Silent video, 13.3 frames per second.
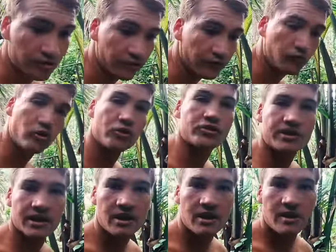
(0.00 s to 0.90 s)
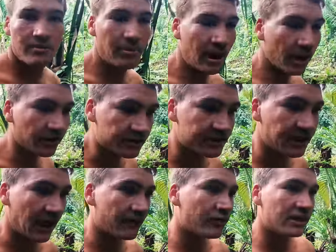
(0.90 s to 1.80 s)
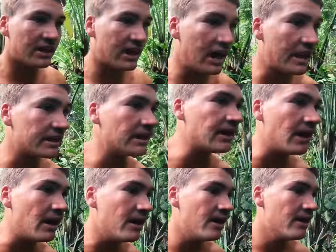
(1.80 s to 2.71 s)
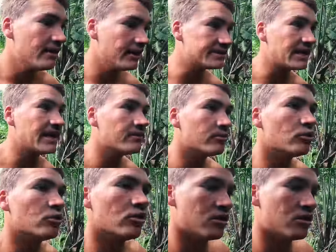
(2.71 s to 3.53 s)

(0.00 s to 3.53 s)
fruits, bugs, everything out here that's edible.